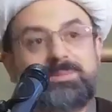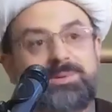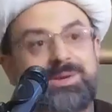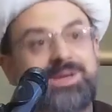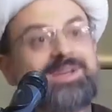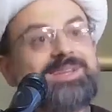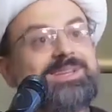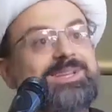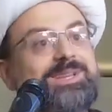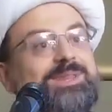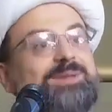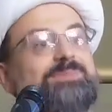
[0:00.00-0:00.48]

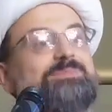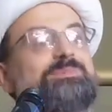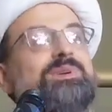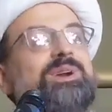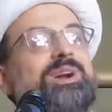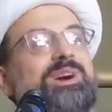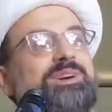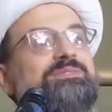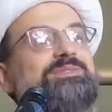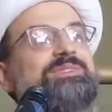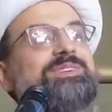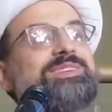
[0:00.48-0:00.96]
hada the
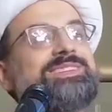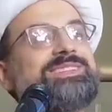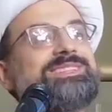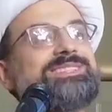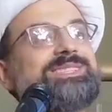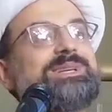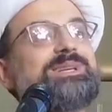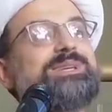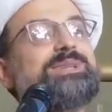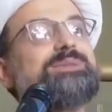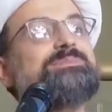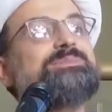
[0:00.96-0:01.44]
Prophet. Is
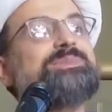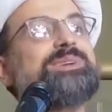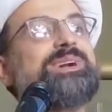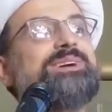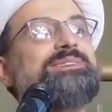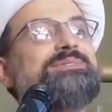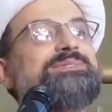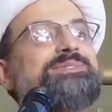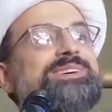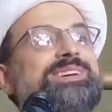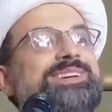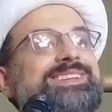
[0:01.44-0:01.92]
that the
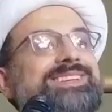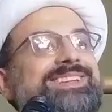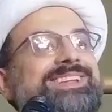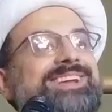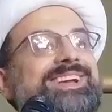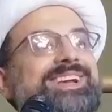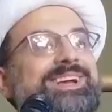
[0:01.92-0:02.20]
Prophet?